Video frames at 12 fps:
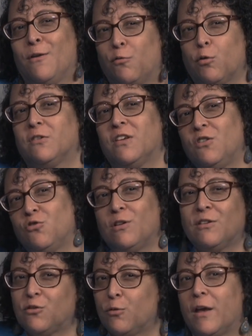for
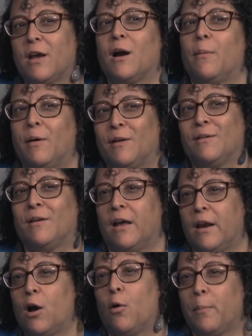teaching, so they come in
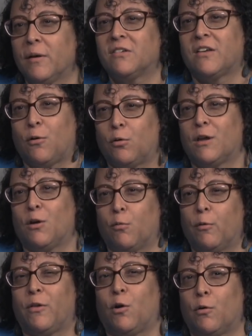and help us out here
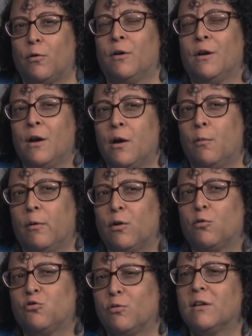with our with
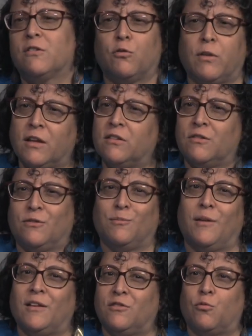our students. So that's
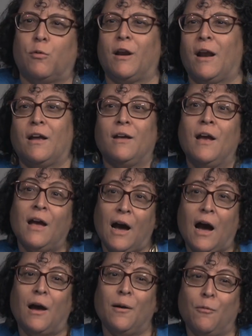that's great. I
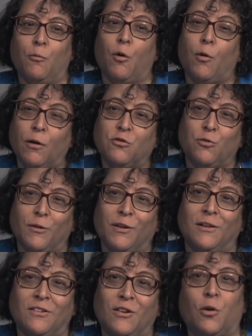I we're also in
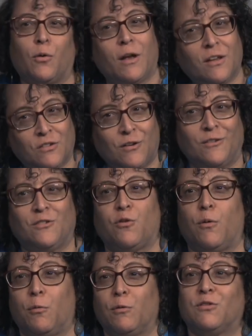the TRS, and
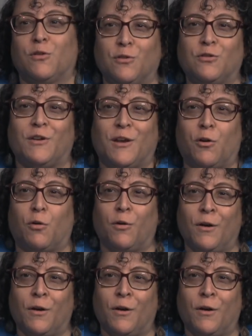so right. it was good to hear